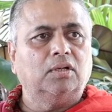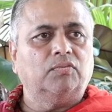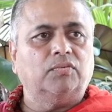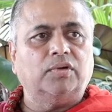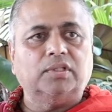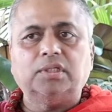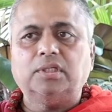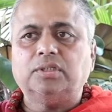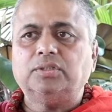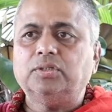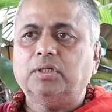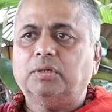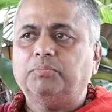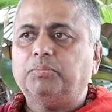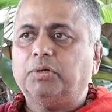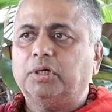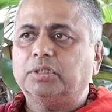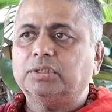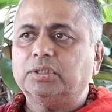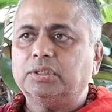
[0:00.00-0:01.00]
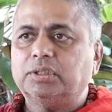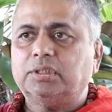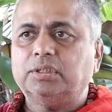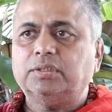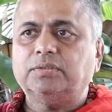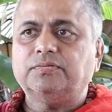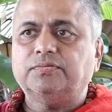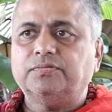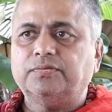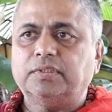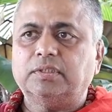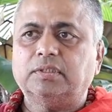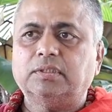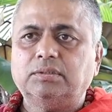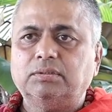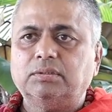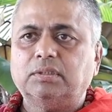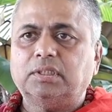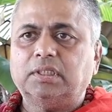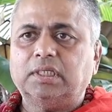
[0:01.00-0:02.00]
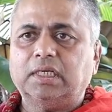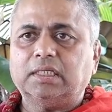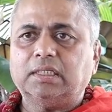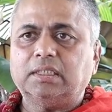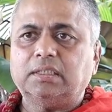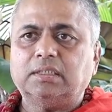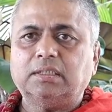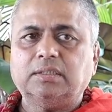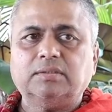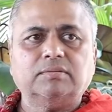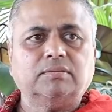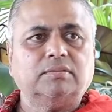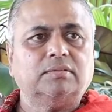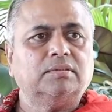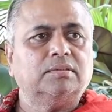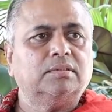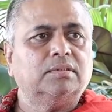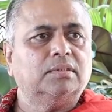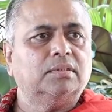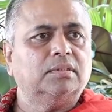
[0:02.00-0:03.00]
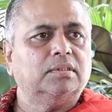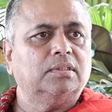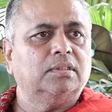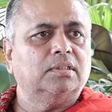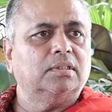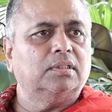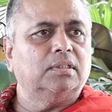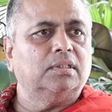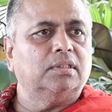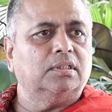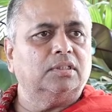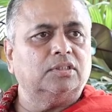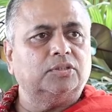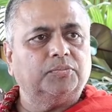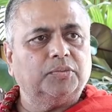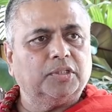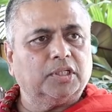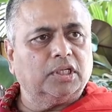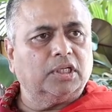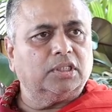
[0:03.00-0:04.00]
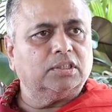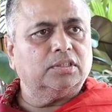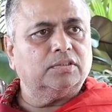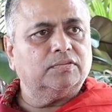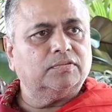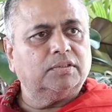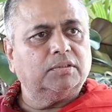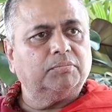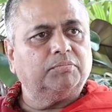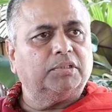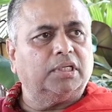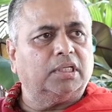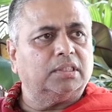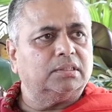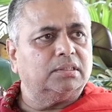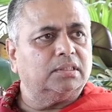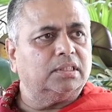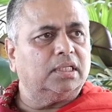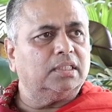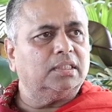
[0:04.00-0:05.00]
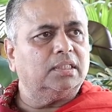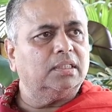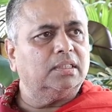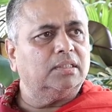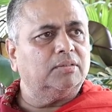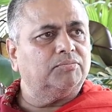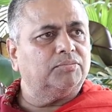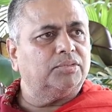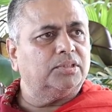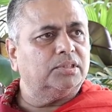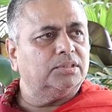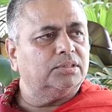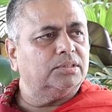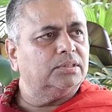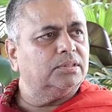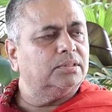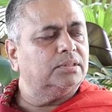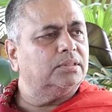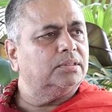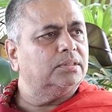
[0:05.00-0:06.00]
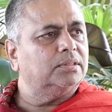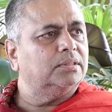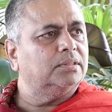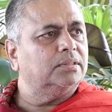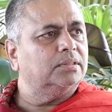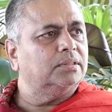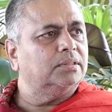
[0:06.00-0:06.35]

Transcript: Whether you are positive, whether you are negative, is because of the past psychic impressions.